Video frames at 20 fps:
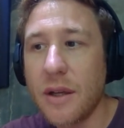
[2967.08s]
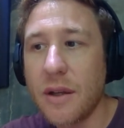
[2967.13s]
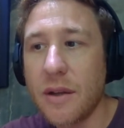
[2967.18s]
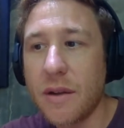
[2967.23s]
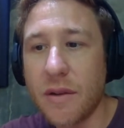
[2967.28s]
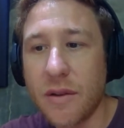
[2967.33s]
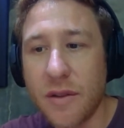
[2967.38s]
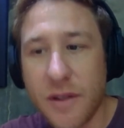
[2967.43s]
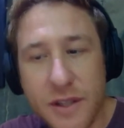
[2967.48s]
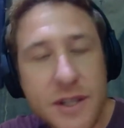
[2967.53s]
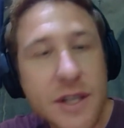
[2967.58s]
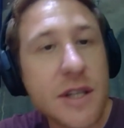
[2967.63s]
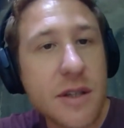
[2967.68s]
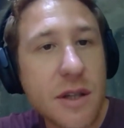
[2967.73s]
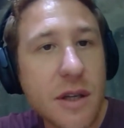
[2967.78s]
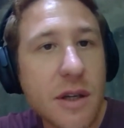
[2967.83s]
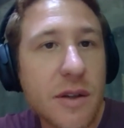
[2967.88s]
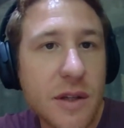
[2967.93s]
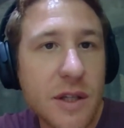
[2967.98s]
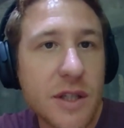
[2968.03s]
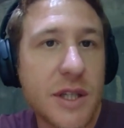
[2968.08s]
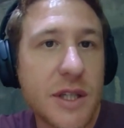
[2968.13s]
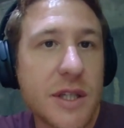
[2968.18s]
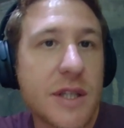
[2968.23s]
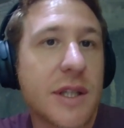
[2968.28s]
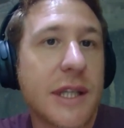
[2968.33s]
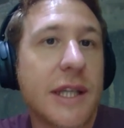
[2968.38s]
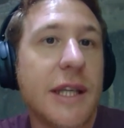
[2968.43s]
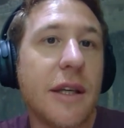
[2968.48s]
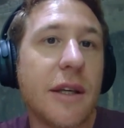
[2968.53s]
this is
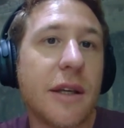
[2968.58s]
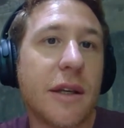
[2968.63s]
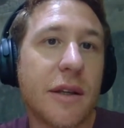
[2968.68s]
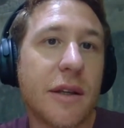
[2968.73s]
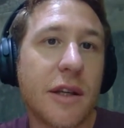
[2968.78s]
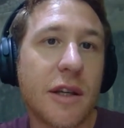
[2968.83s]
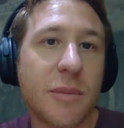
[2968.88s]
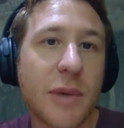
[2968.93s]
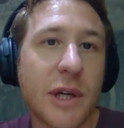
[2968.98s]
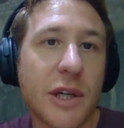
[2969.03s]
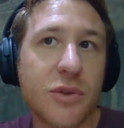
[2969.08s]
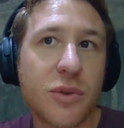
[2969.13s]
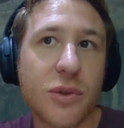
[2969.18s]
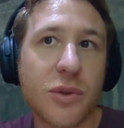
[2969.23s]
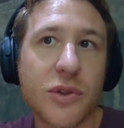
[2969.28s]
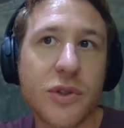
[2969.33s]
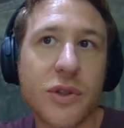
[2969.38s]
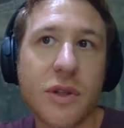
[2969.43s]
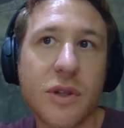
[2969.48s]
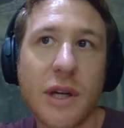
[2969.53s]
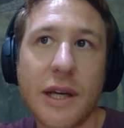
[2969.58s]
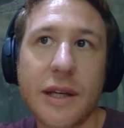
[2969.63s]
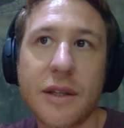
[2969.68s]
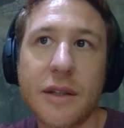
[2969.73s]
key in my tours. Like,